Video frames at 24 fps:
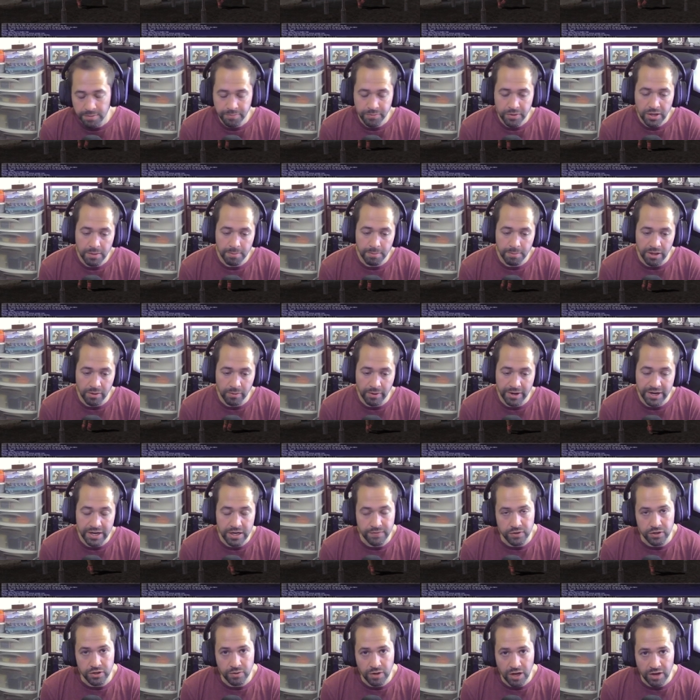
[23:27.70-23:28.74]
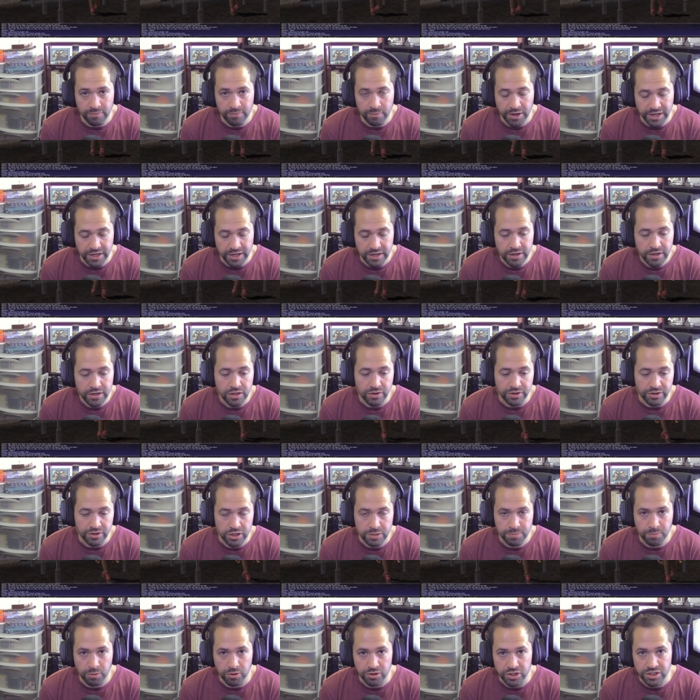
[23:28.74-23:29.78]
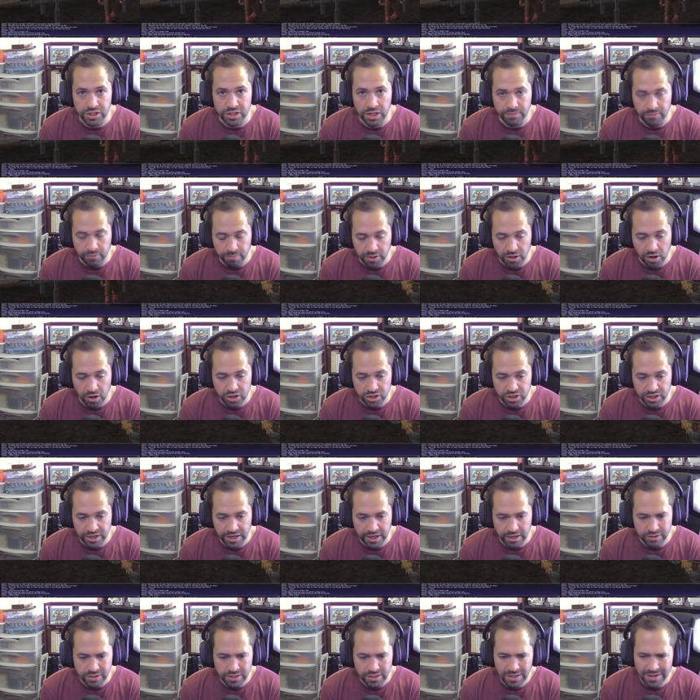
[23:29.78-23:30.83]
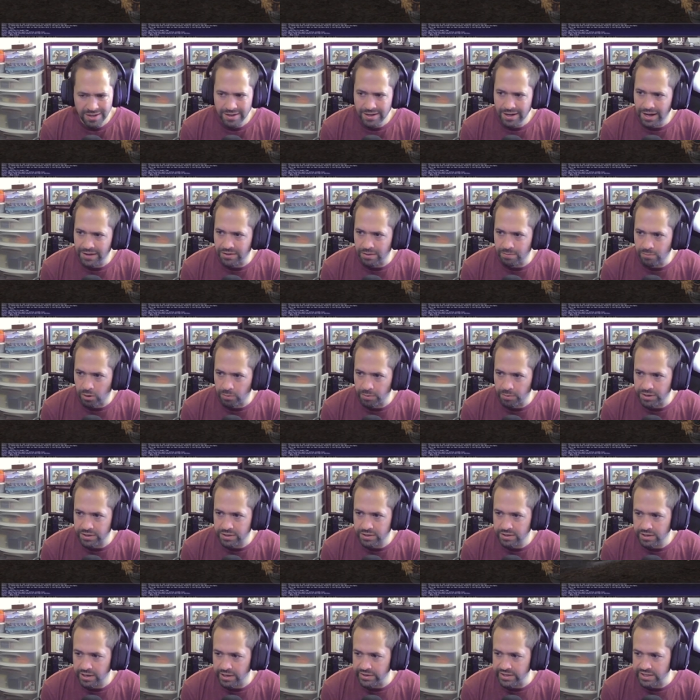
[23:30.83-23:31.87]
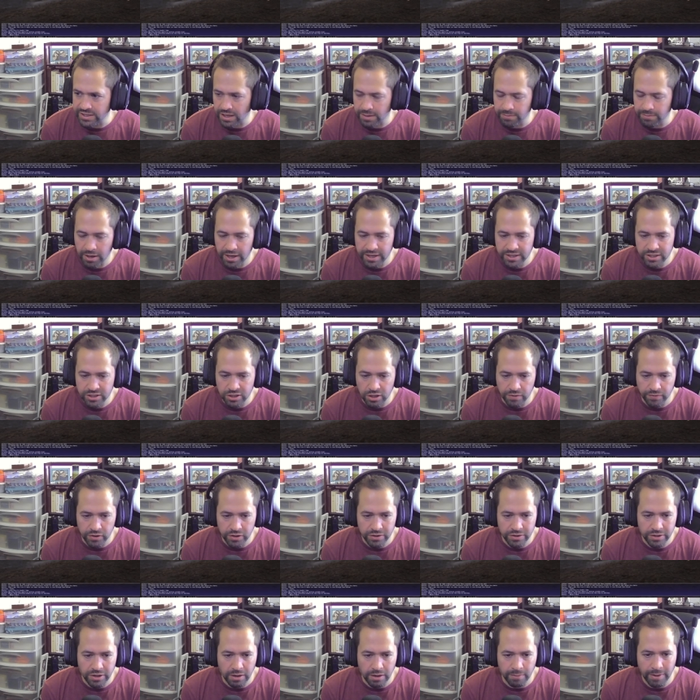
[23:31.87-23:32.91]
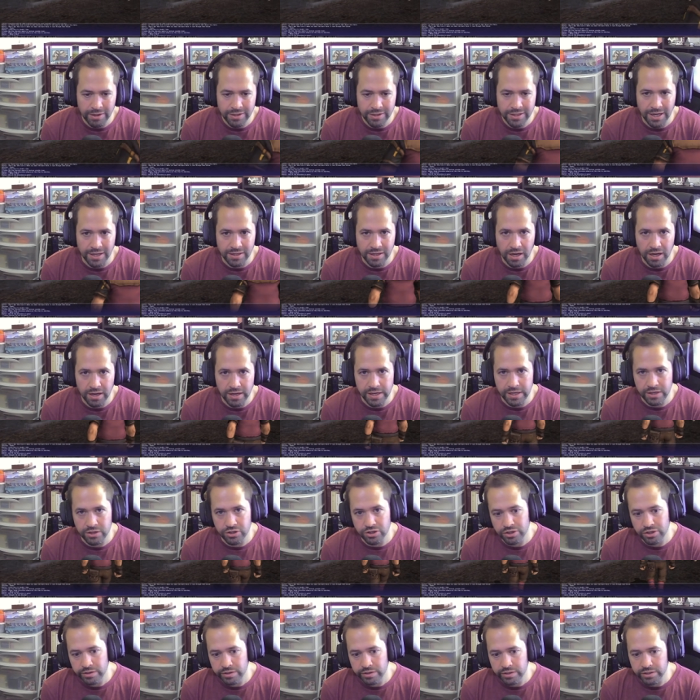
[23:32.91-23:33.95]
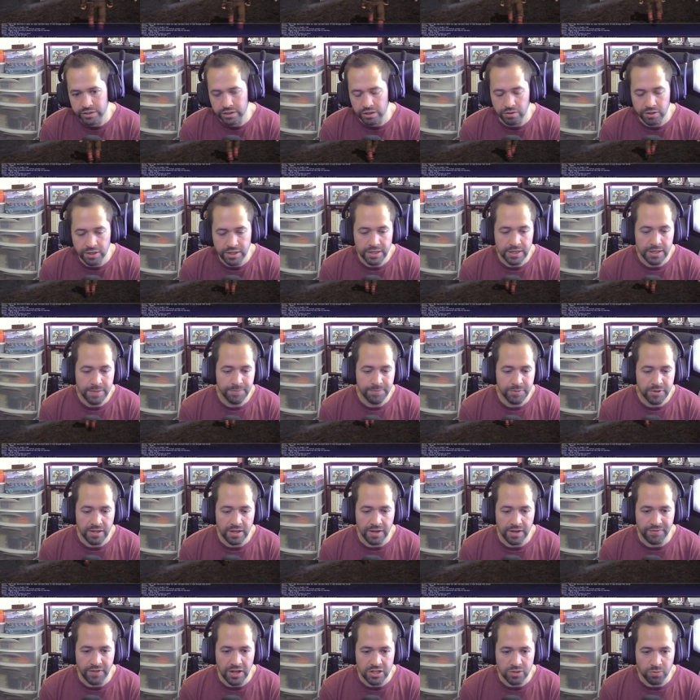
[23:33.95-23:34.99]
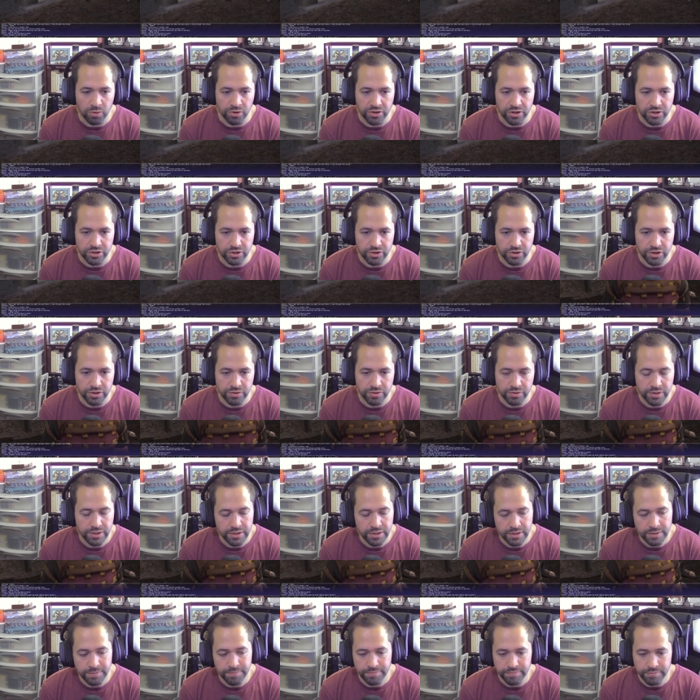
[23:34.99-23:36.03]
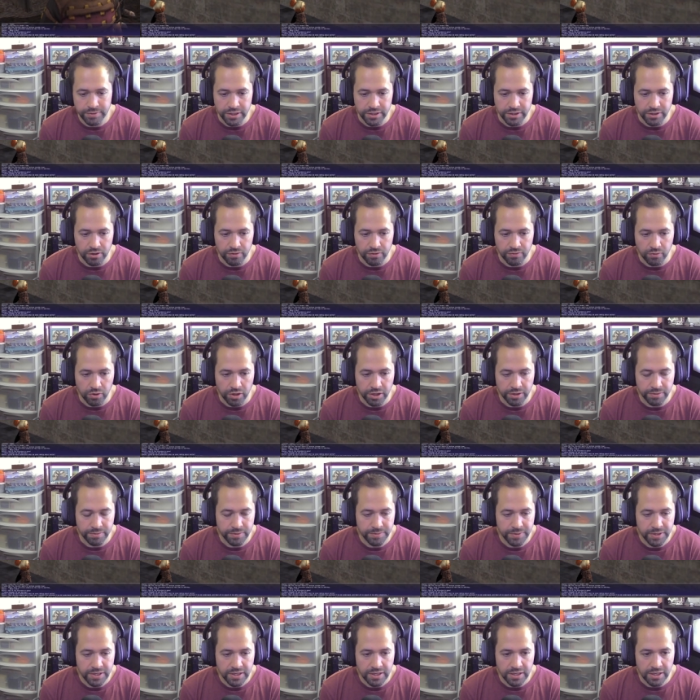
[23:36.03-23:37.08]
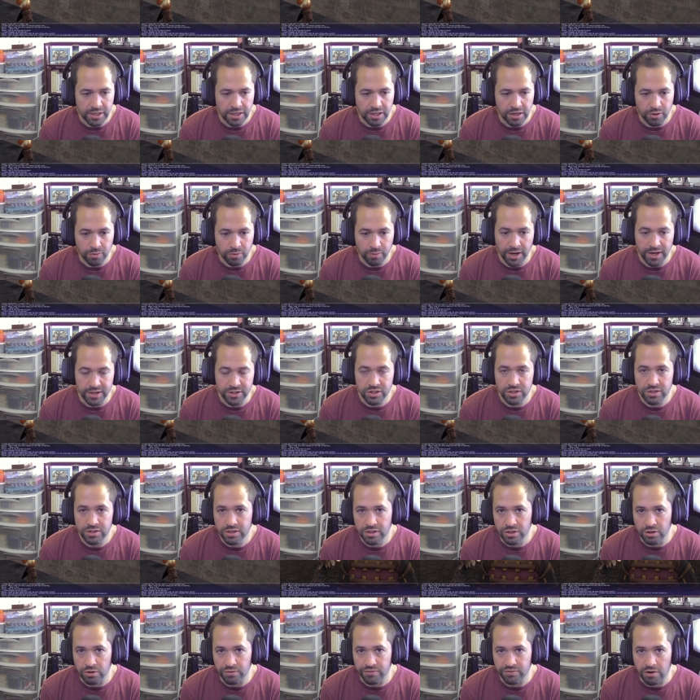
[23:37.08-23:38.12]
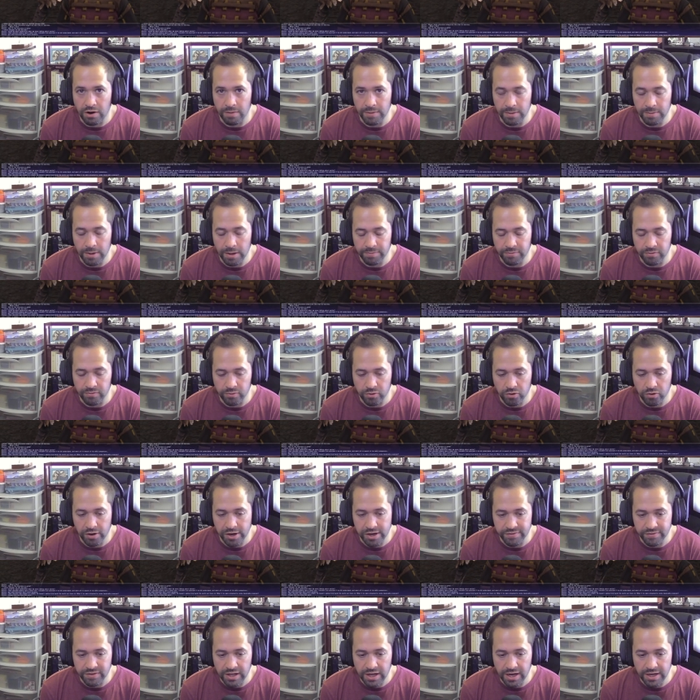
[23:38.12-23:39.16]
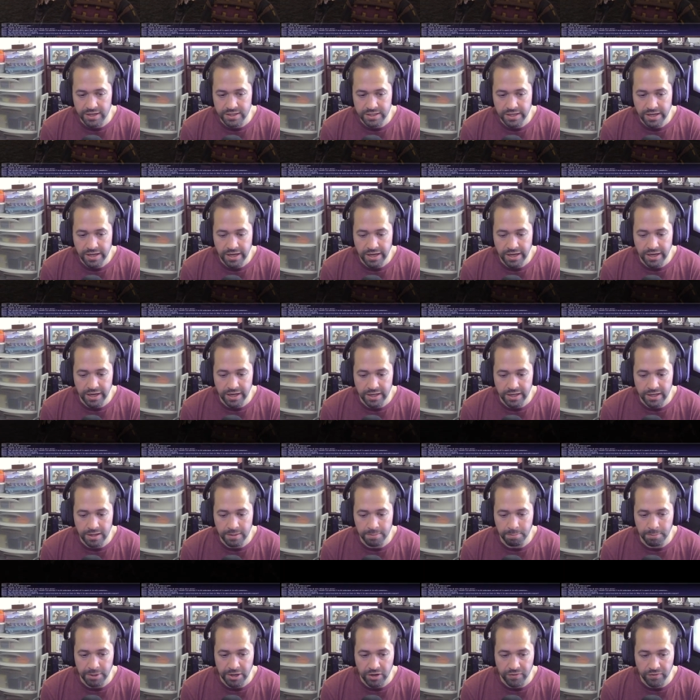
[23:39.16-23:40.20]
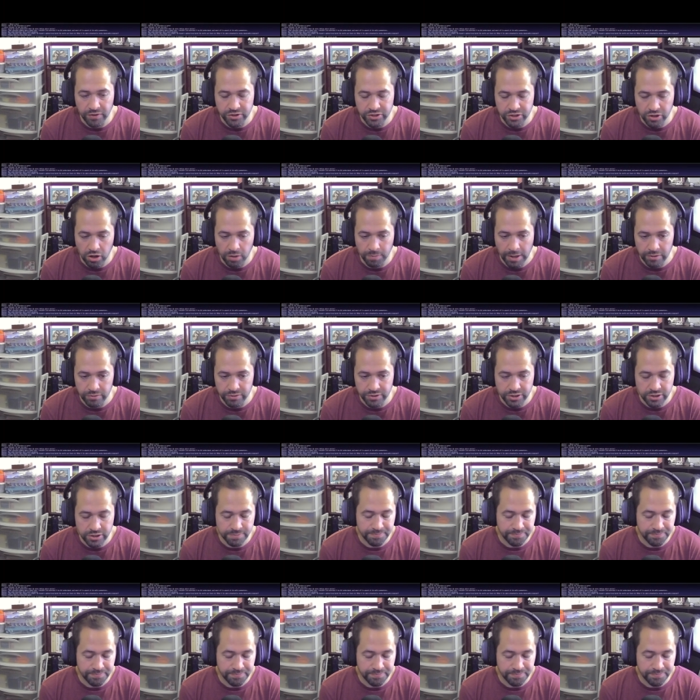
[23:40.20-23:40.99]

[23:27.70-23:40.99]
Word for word: By the way, if you do have money, you can just purchase them from the auction house. At the moment, at least on my server, they're about 10k each. So if that's worth it to you, then go for it. Otherwise, go farm them up from crane flies in Meriphataud Mountains.